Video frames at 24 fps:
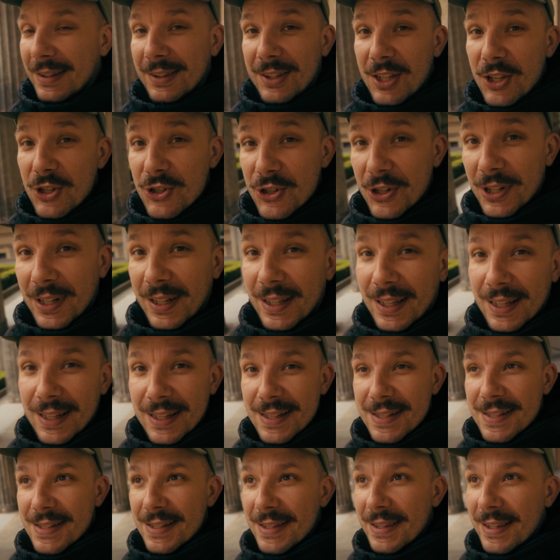teaching
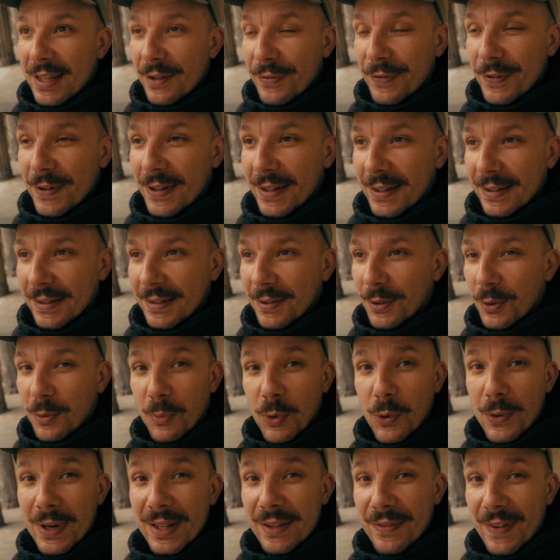is different or
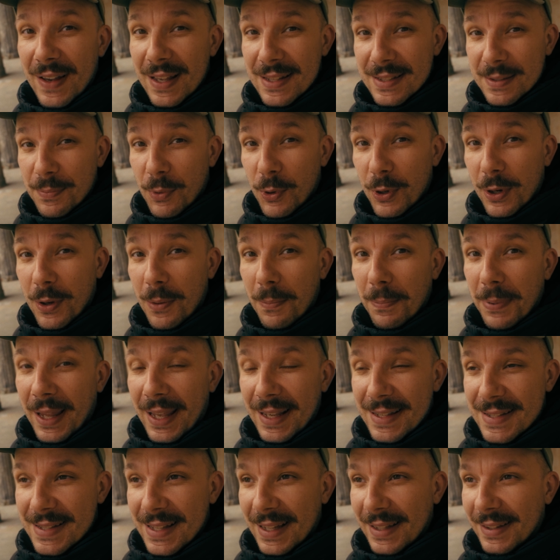more advanced, more
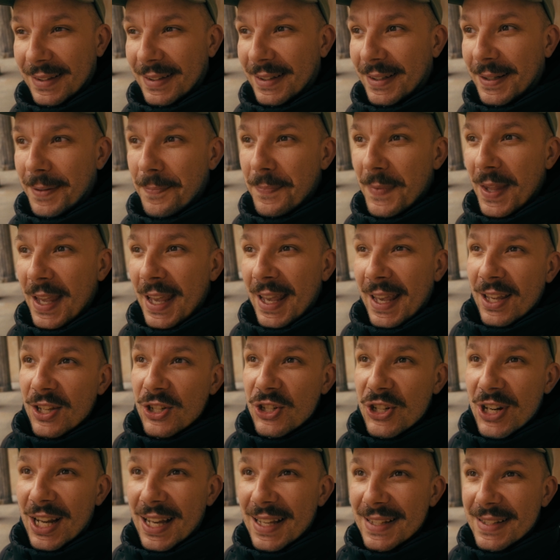complex than the
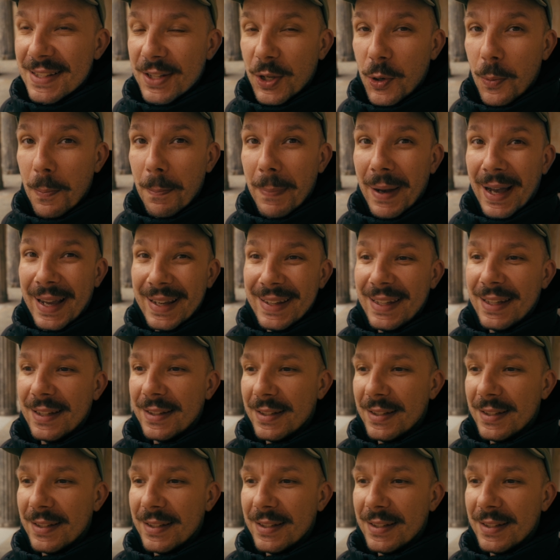just combining